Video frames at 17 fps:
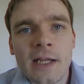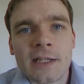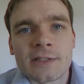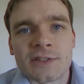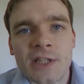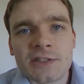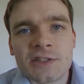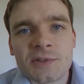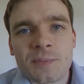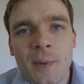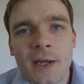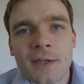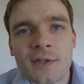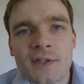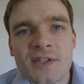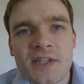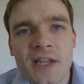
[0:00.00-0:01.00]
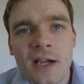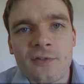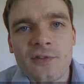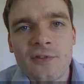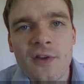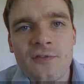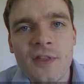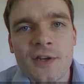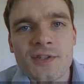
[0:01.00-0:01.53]
Judge by yourself
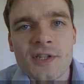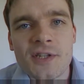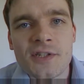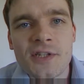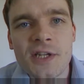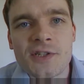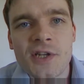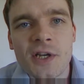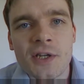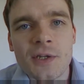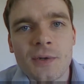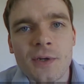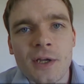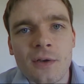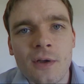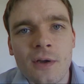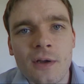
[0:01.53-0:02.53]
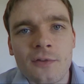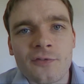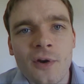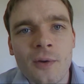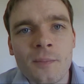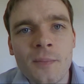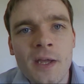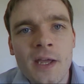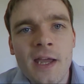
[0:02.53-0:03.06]
if there's a teacher you can learn
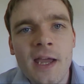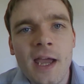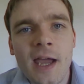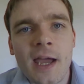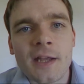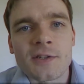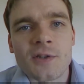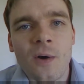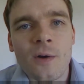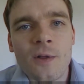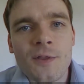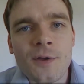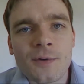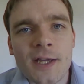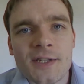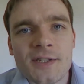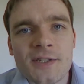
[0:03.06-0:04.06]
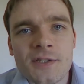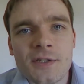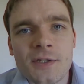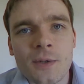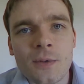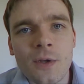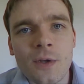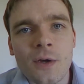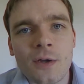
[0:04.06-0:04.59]
from, and all the rest
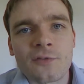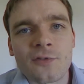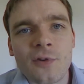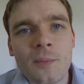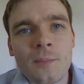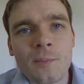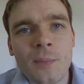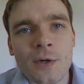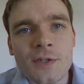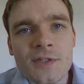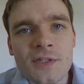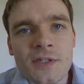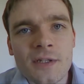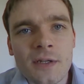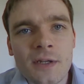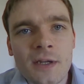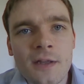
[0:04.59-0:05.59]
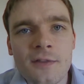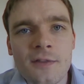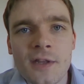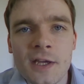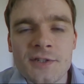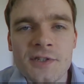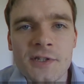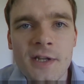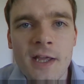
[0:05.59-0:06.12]
you learn from books, the
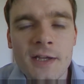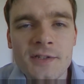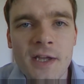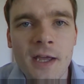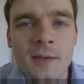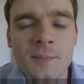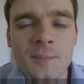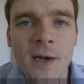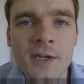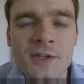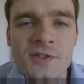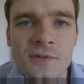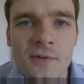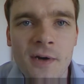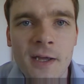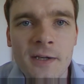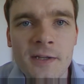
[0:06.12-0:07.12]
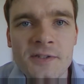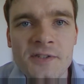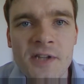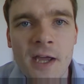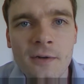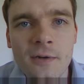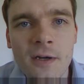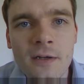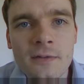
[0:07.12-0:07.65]
internet, and by trial and
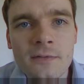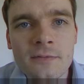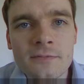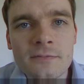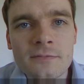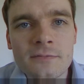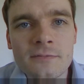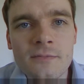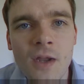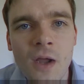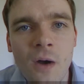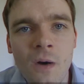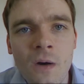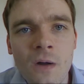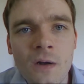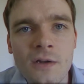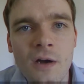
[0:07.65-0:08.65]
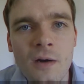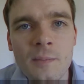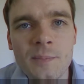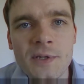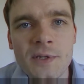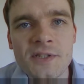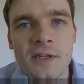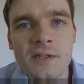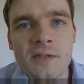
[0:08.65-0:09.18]
error. All
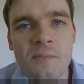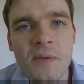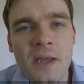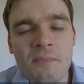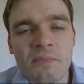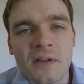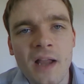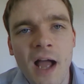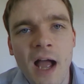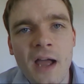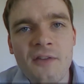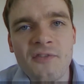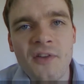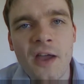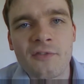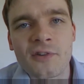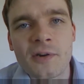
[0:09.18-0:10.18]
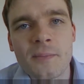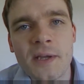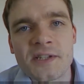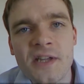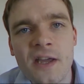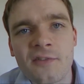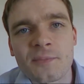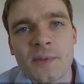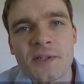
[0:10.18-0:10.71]
competent people I've ever met
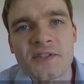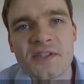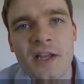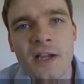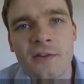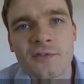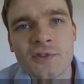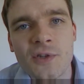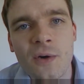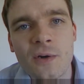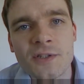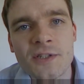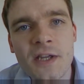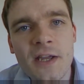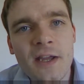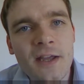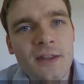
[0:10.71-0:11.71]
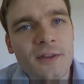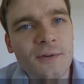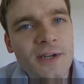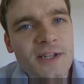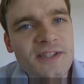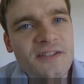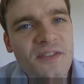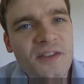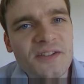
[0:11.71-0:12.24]
have been self-taught. The
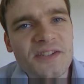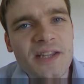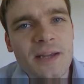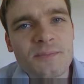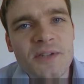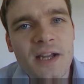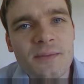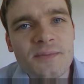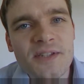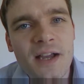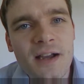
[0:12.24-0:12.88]
rest then sometimes